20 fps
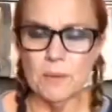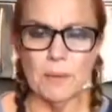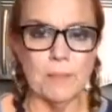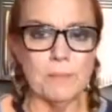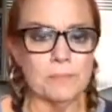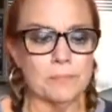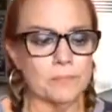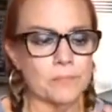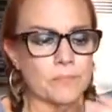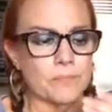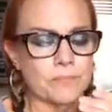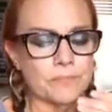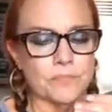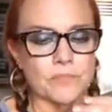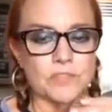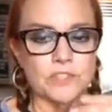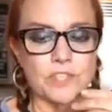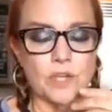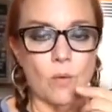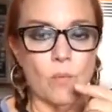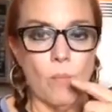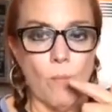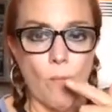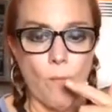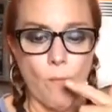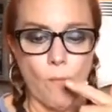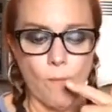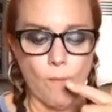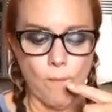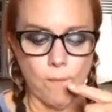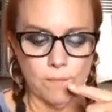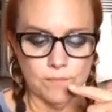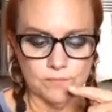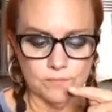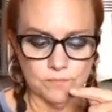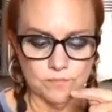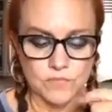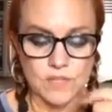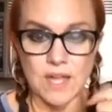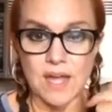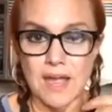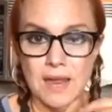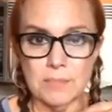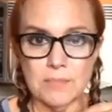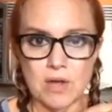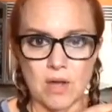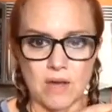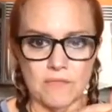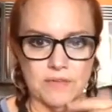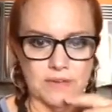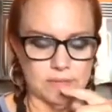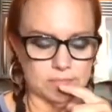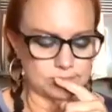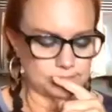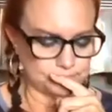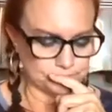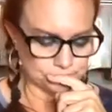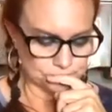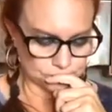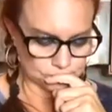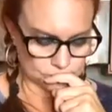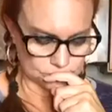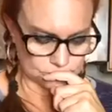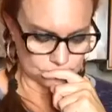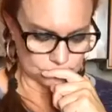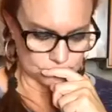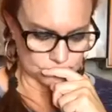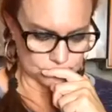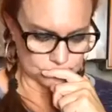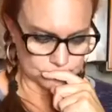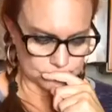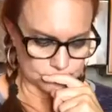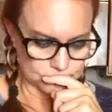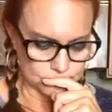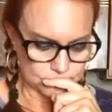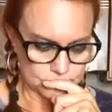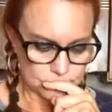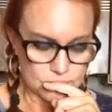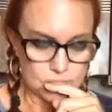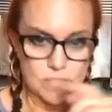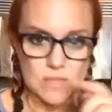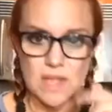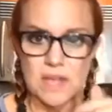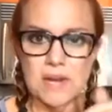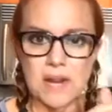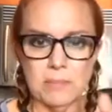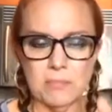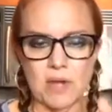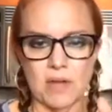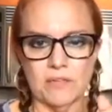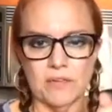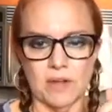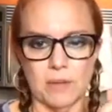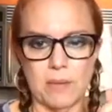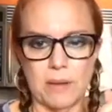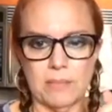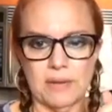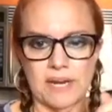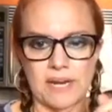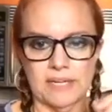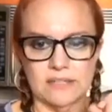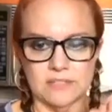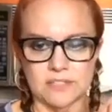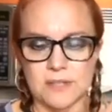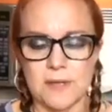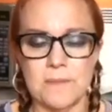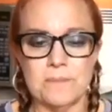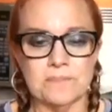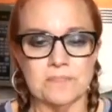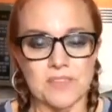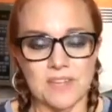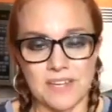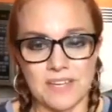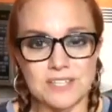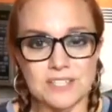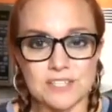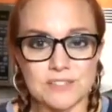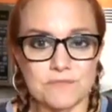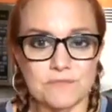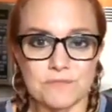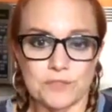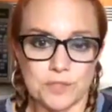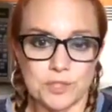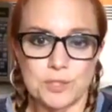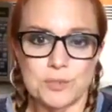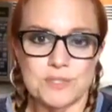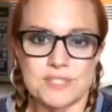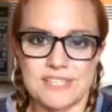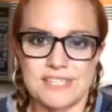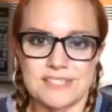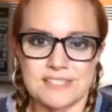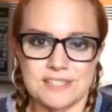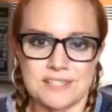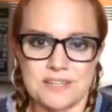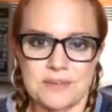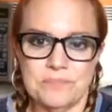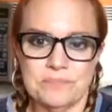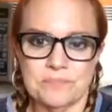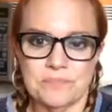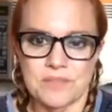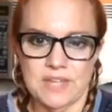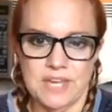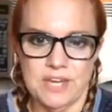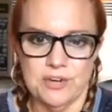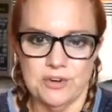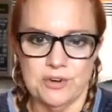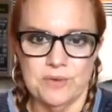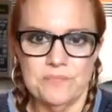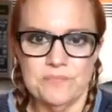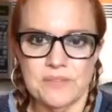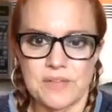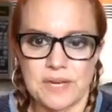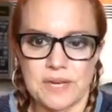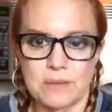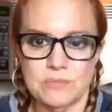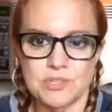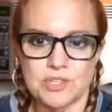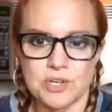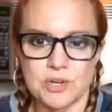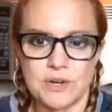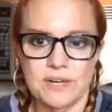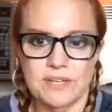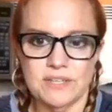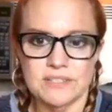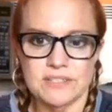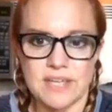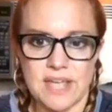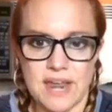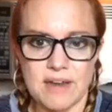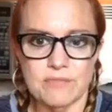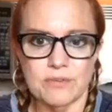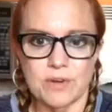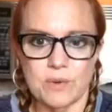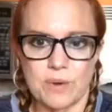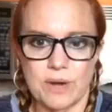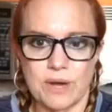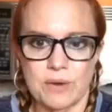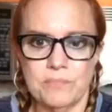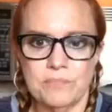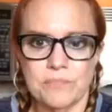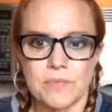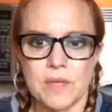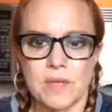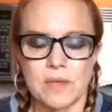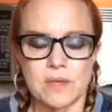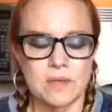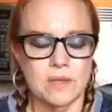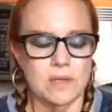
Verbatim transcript: Anyway, so I am coughing. And I'm coughing on my bananas. It is flu season here, and I'm sure it is everywhere.